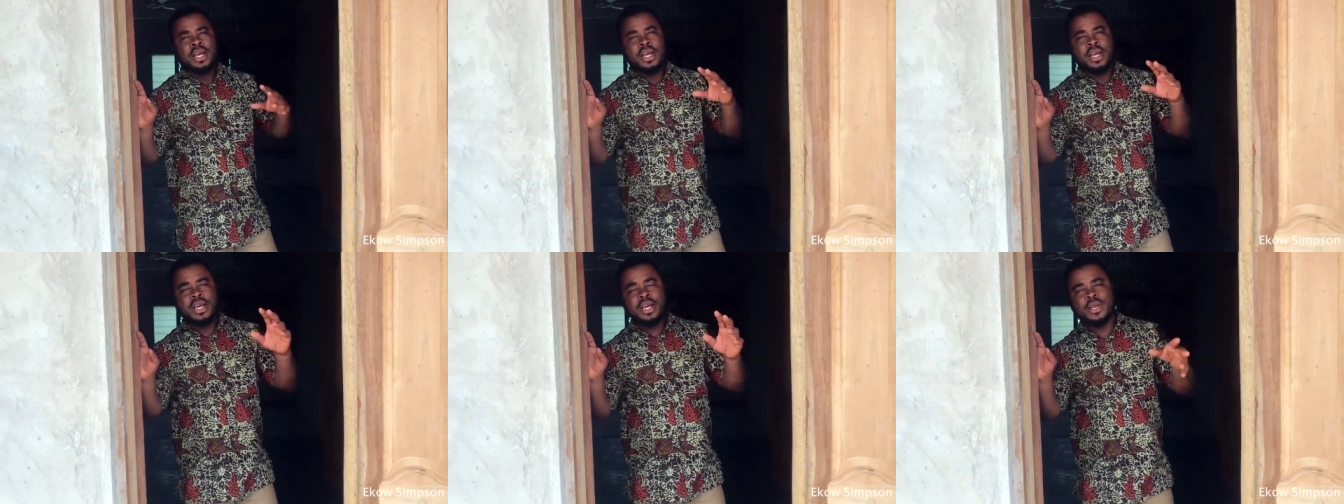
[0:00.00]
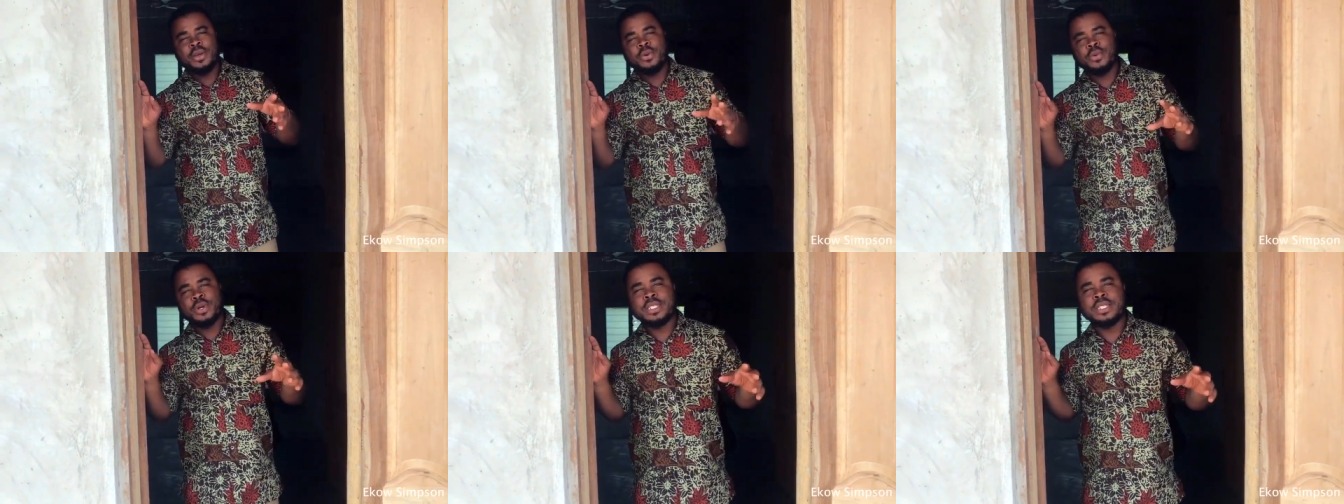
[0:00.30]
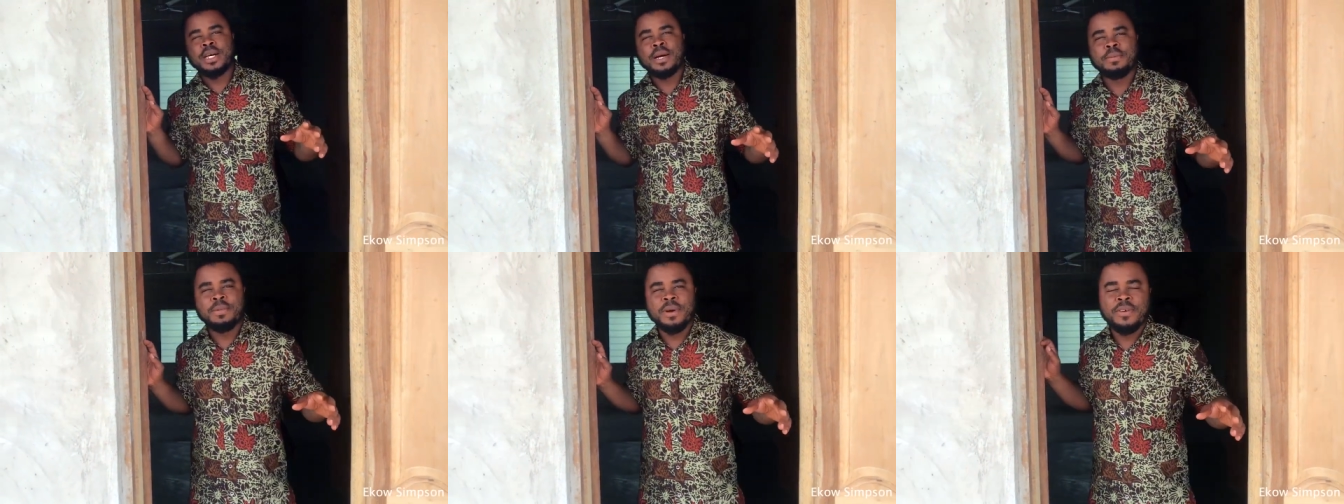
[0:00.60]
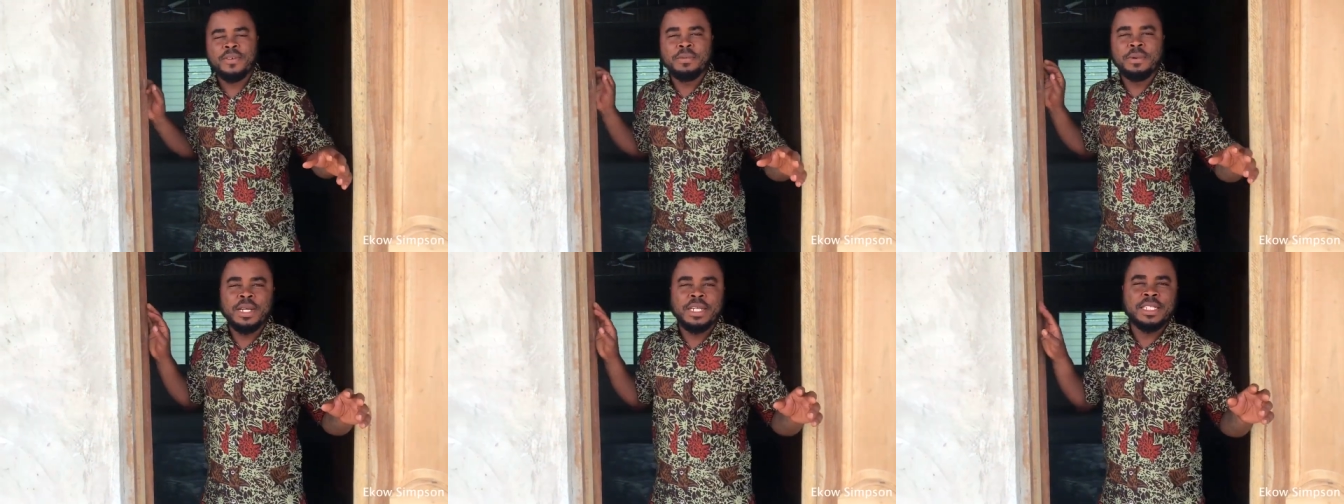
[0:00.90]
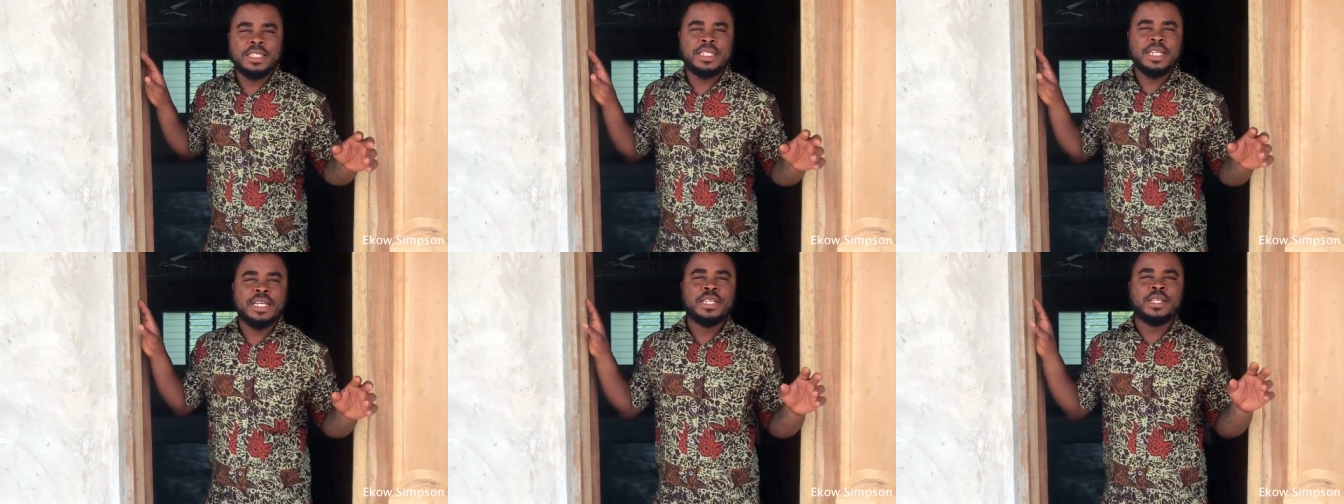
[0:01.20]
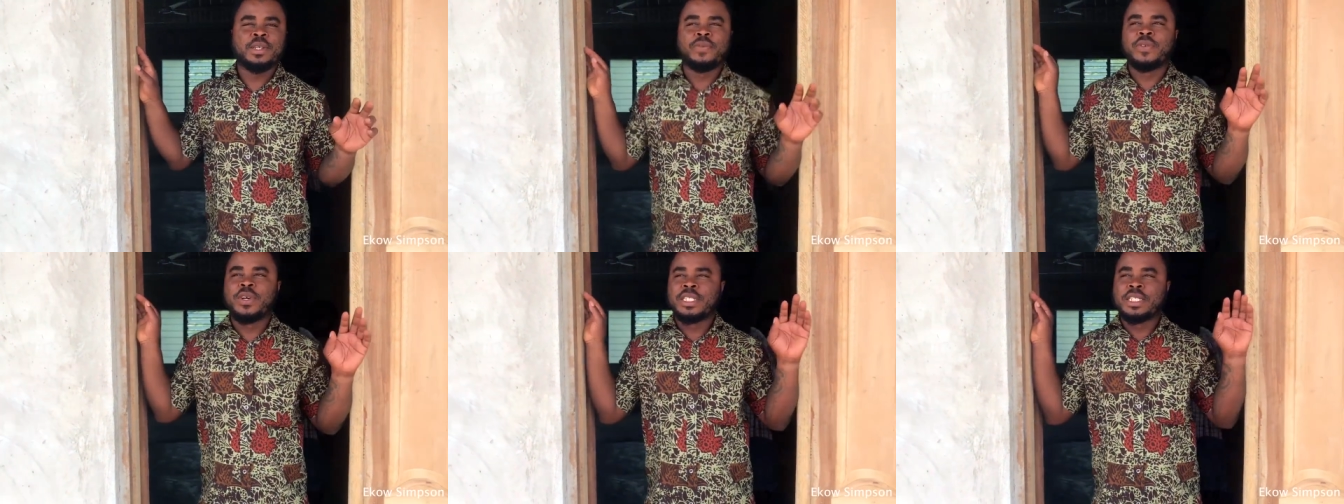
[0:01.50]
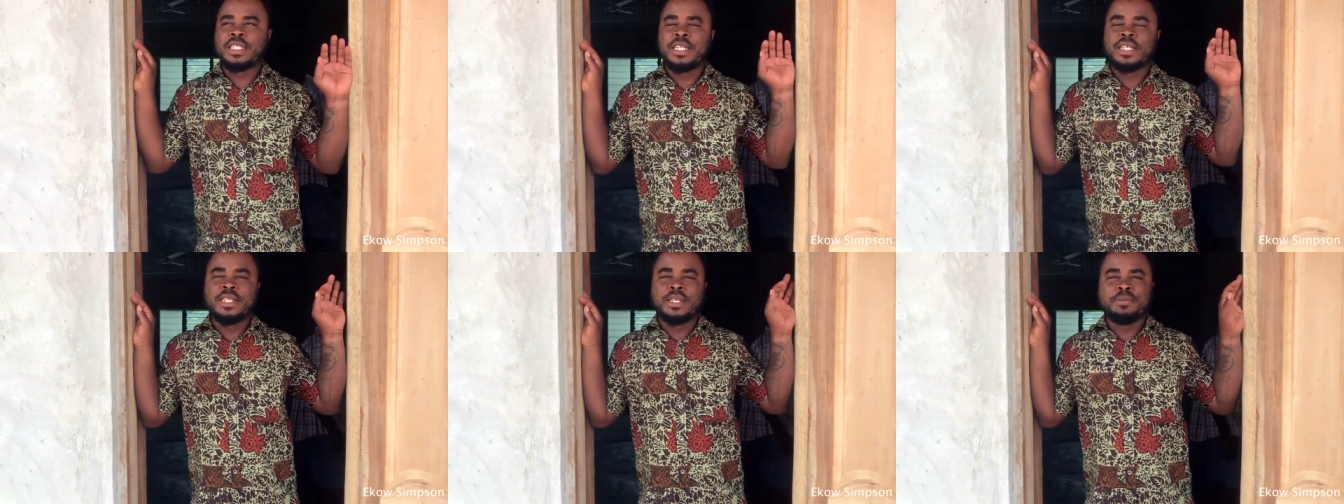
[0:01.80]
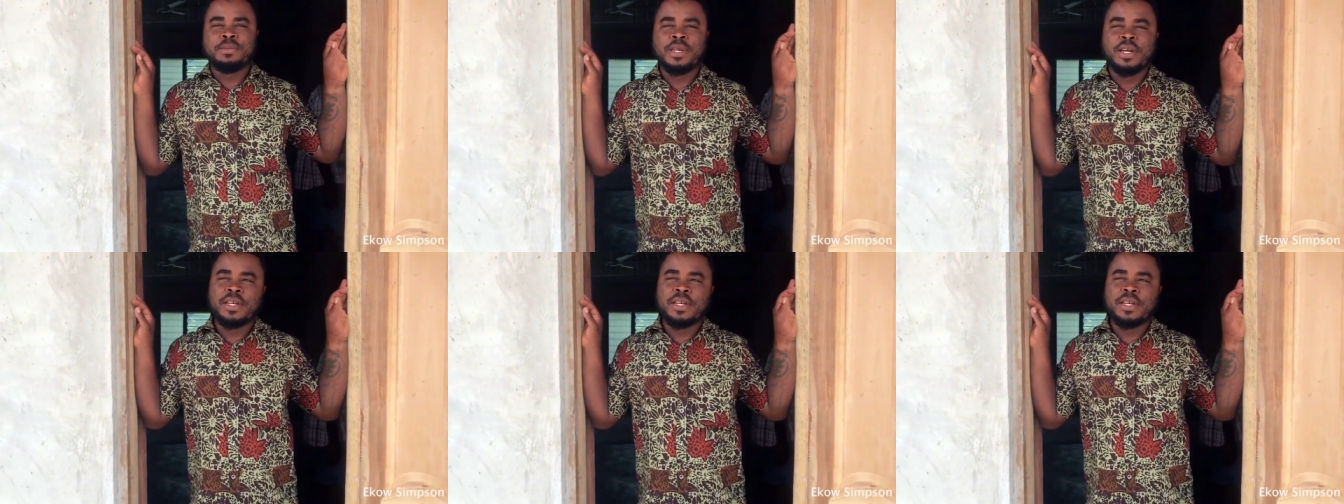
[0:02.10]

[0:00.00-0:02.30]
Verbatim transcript: Hey, what's up, everybody? Thank you for checking me